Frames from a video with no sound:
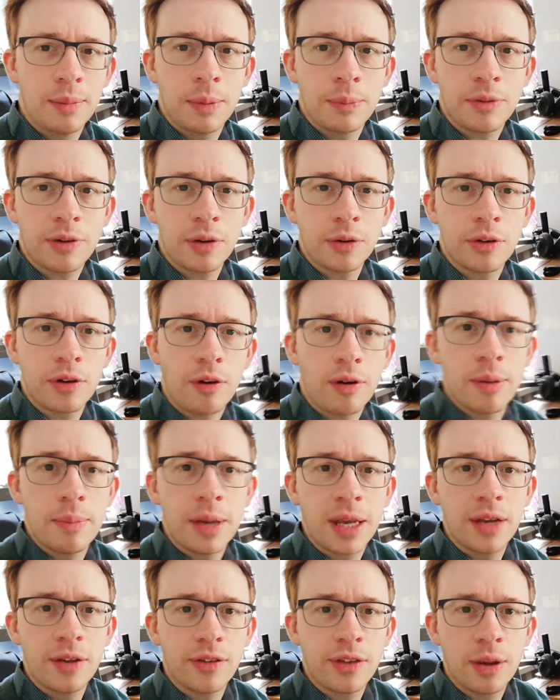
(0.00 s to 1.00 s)
I'm so sorry
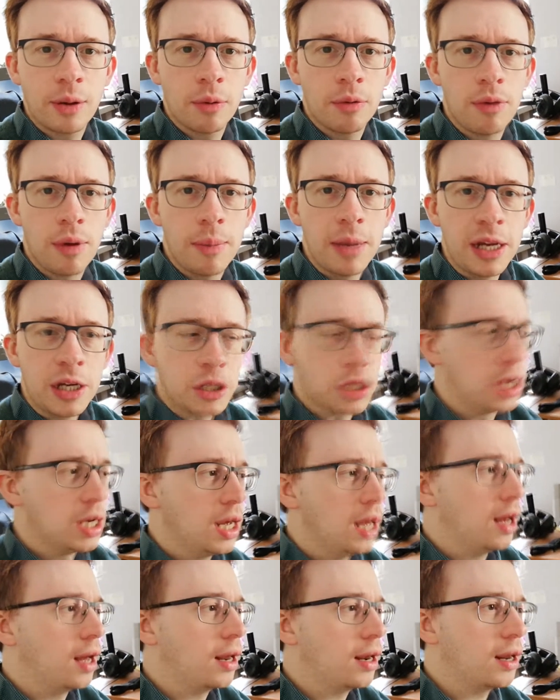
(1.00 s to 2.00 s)
because they were rubbish,
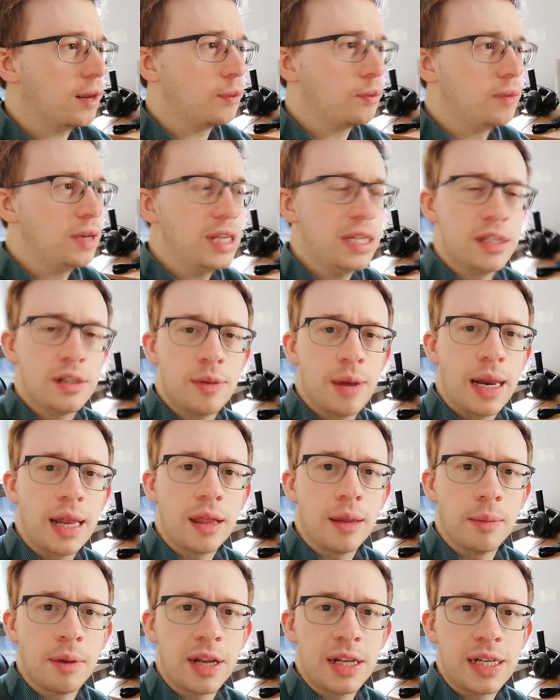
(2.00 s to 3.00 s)
and I needed to edit
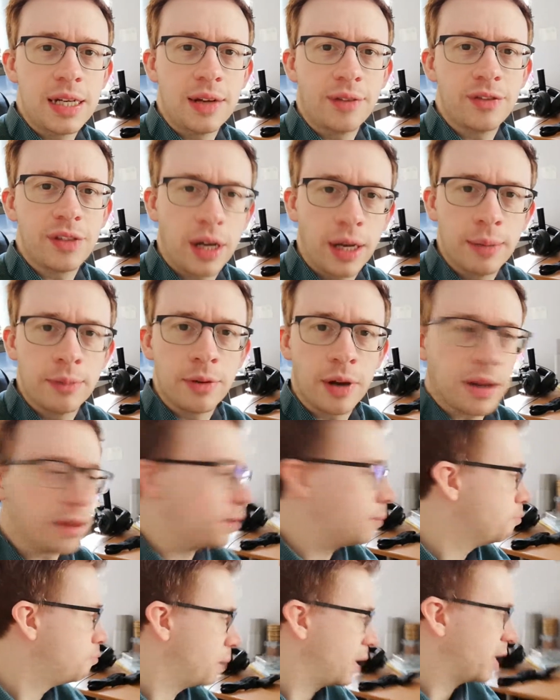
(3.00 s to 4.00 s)
them, and I didn't have time to edit
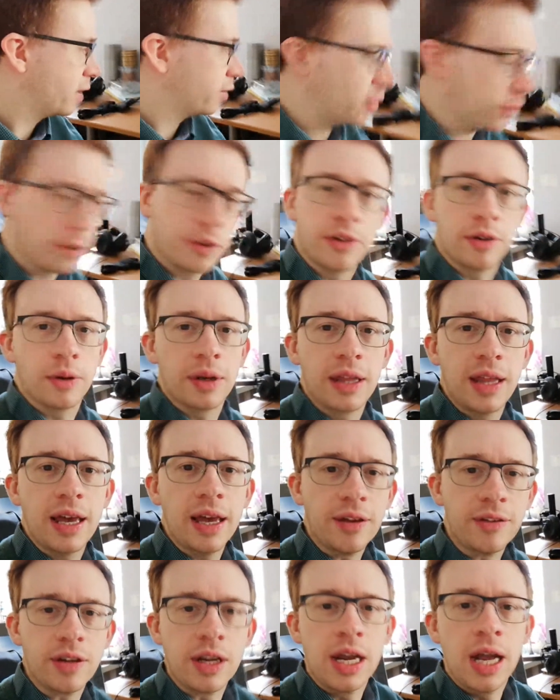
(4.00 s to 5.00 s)
them because I was doing
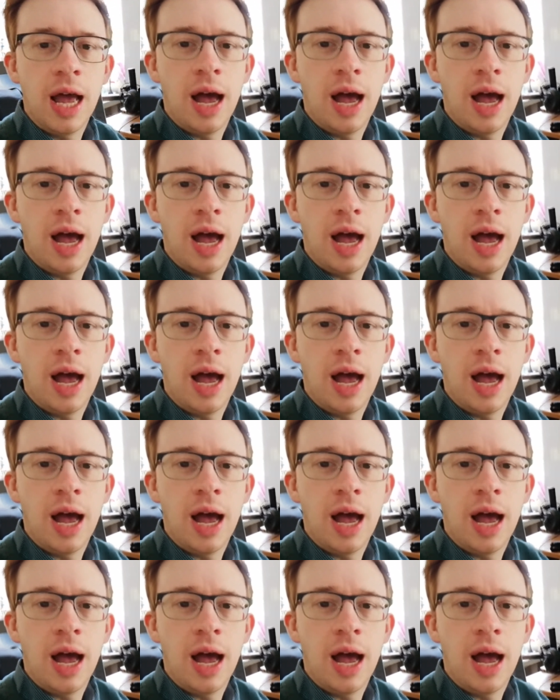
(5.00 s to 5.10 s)
this.